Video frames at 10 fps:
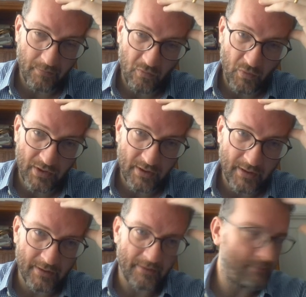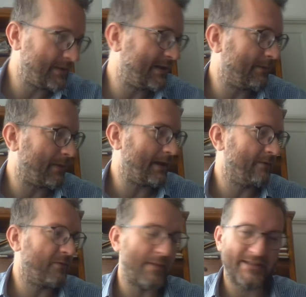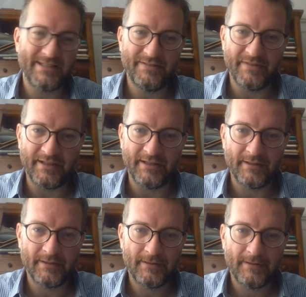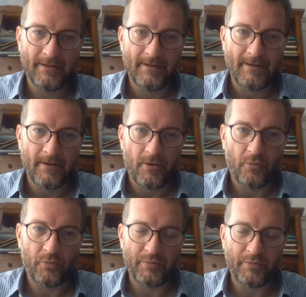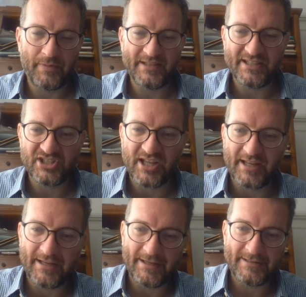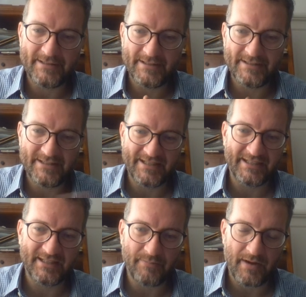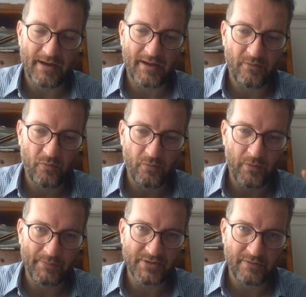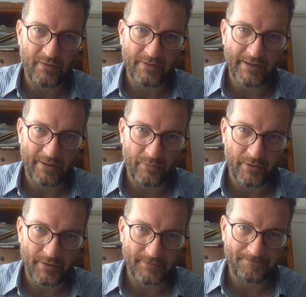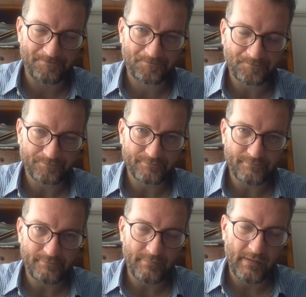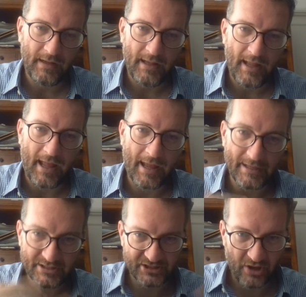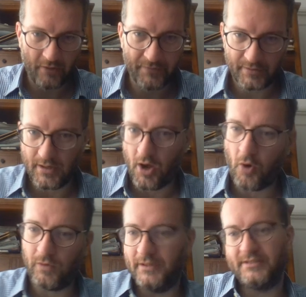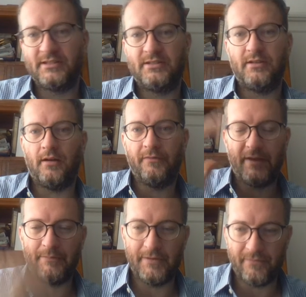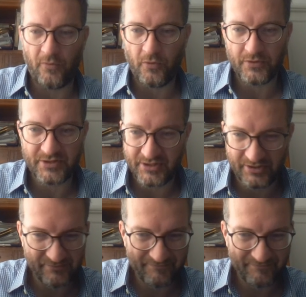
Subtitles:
media player for my TV would be such that it detected my web server on the network. And it just offered a whole list of MP4s, you know,